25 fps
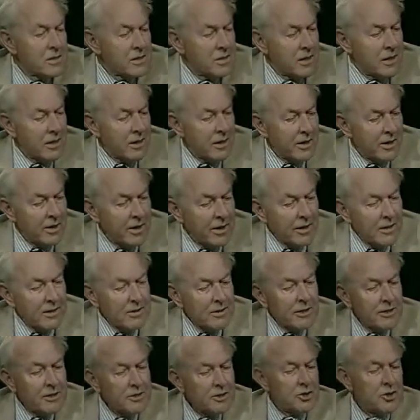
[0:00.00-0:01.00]

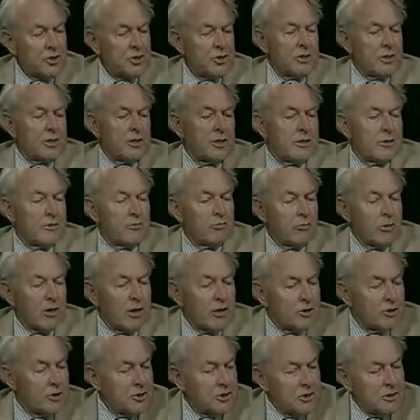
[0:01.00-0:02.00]
English,
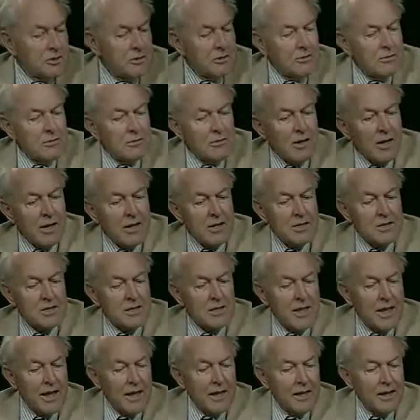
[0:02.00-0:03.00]
Russian,
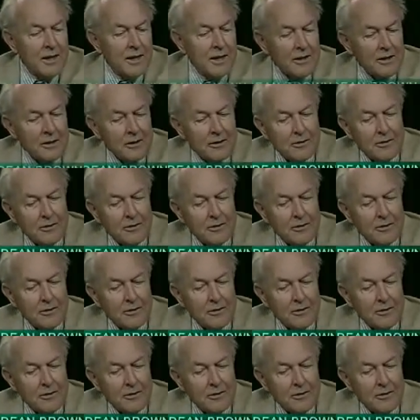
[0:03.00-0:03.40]
Icelandic,